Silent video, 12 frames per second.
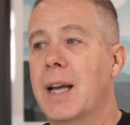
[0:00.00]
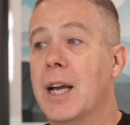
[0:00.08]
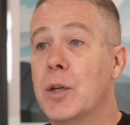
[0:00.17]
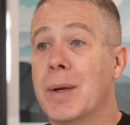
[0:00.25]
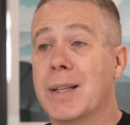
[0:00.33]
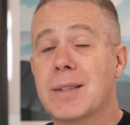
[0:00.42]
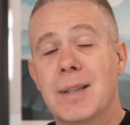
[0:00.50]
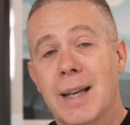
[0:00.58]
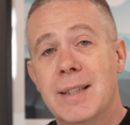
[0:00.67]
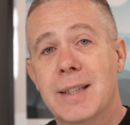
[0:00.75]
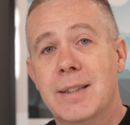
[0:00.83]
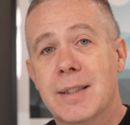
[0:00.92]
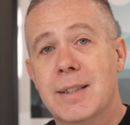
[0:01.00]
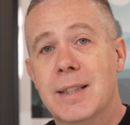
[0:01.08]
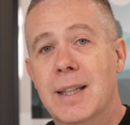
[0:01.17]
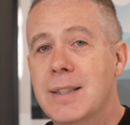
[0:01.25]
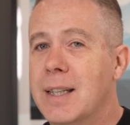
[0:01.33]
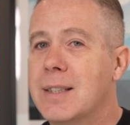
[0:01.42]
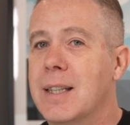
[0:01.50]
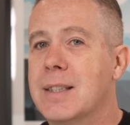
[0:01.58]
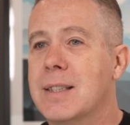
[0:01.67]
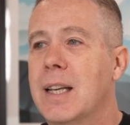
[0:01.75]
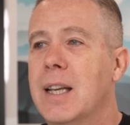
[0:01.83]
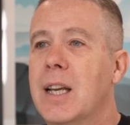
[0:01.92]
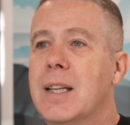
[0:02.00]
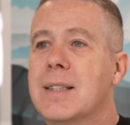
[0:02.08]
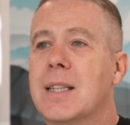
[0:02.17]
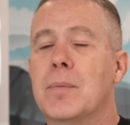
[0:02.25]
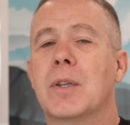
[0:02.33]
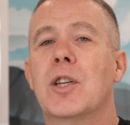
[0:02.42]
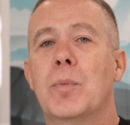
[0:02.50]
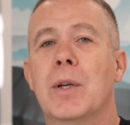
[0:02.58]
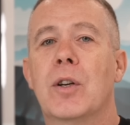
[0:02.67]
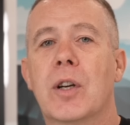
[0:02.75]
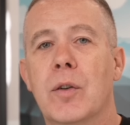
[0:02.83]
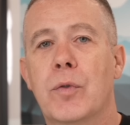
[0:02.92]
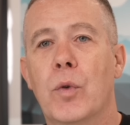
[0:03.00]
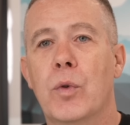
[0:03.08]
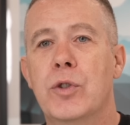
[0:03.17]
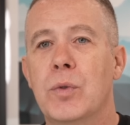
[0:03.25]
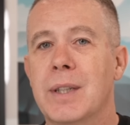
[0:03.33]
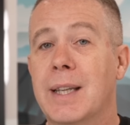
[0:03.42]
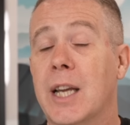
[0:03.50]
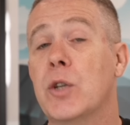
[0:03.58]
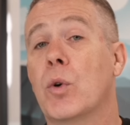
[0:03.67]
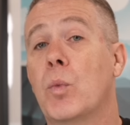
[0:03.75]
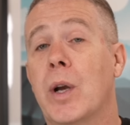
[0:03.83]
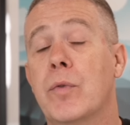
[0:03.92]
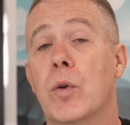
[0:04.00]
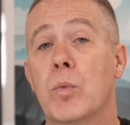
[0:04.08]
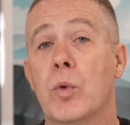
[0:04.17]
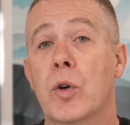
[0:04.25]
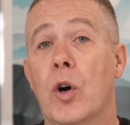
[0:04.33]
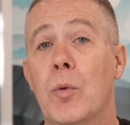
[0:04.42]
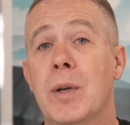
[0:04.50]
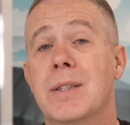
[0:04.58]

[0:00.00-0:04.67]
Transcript: Are you excited to see this? Is this something you've been looking forward to to get you away from WooCommerce,